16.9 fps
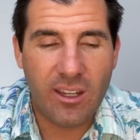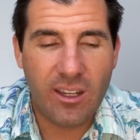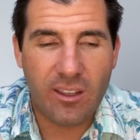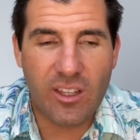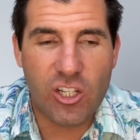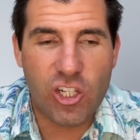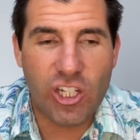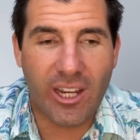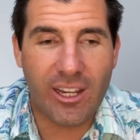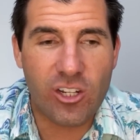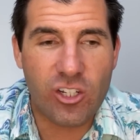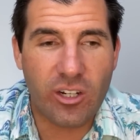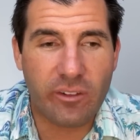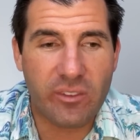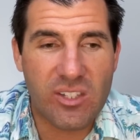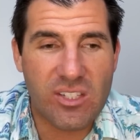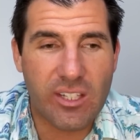the change
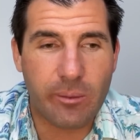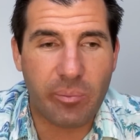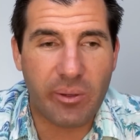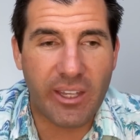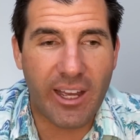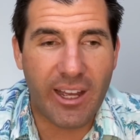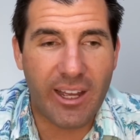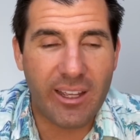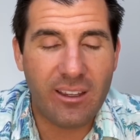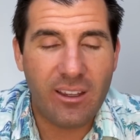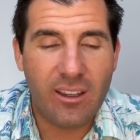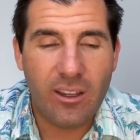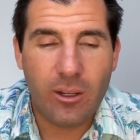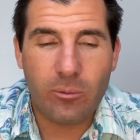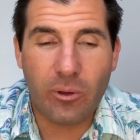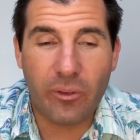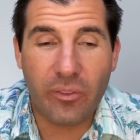of the cpi
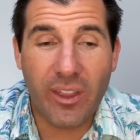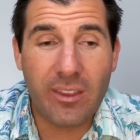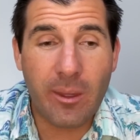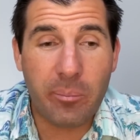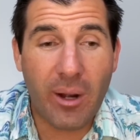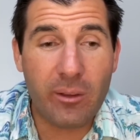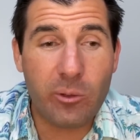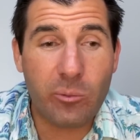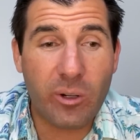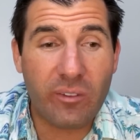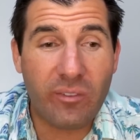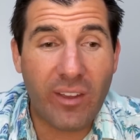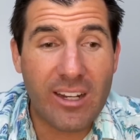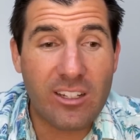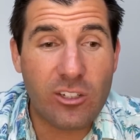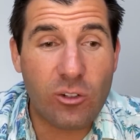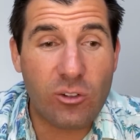well then they probably would have had to do